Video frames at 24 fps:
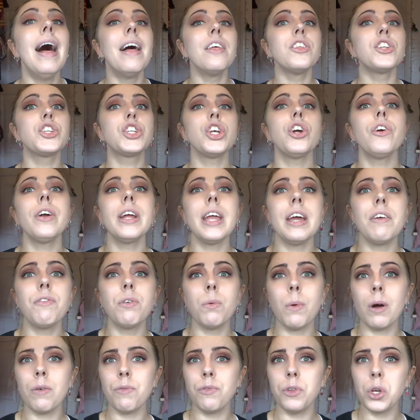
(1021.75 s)
Sorry,
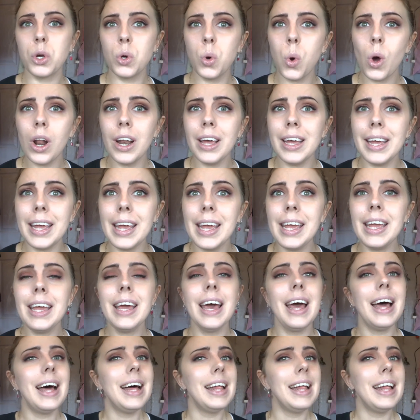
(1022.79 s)
everyone, for the quality.